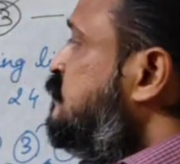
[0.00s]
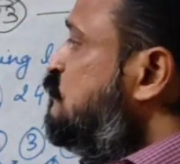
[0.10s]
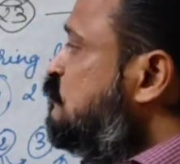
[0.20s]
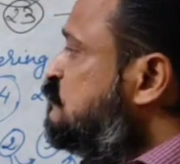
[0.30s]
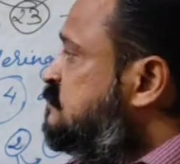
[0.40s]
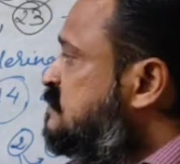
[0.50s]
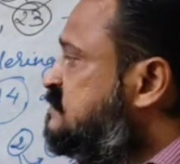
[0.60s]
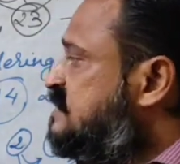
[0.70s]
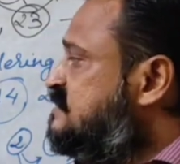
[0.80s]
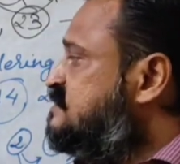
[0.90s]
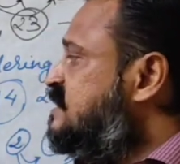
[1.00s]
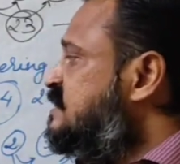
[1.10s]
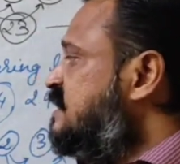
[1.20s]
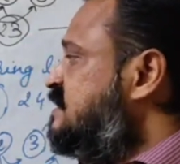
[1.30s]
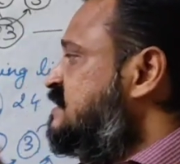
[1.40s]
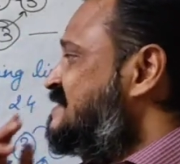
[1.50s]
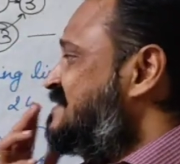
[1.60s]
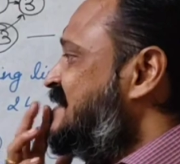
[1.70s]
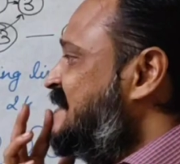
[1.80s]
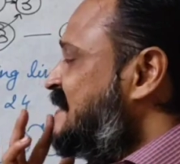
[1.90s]
use these
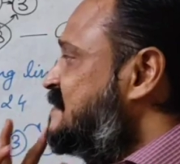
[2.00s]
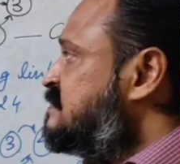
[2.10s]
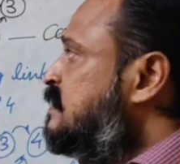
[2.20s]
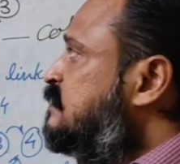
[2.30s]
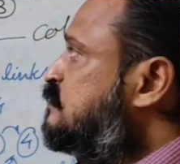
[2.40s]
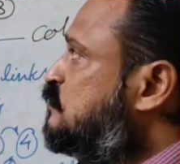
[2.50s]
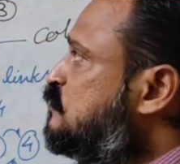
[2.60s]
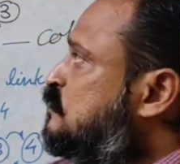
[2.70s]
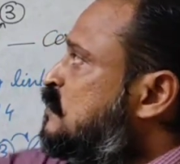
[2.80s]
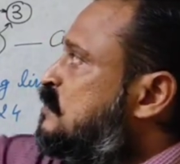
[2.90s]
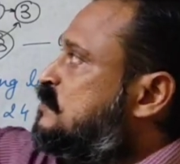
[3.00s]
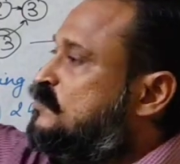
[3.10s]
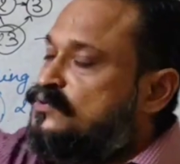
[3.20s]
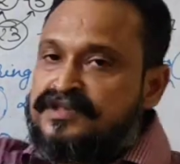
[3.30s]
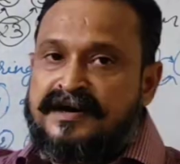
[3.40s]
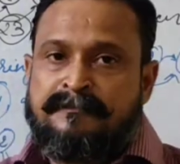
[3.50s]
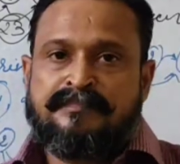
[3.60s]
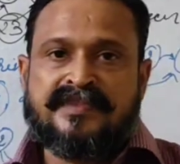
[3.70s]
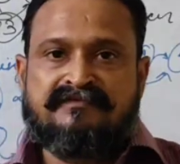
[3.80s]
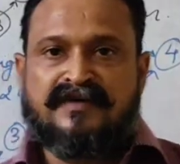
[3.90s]
instantaneous centers to do
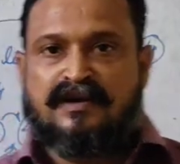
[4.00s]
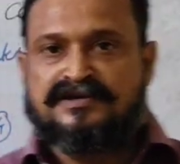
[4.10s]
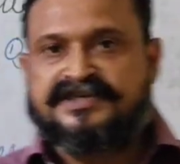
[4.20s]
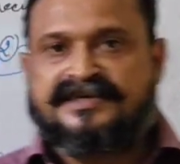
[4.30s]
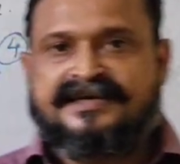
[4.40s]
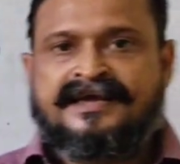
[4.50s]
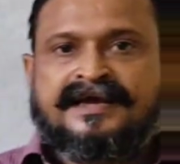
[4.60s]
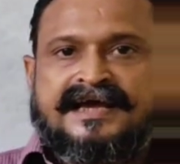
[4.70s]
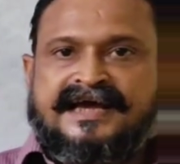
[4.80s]
the velocity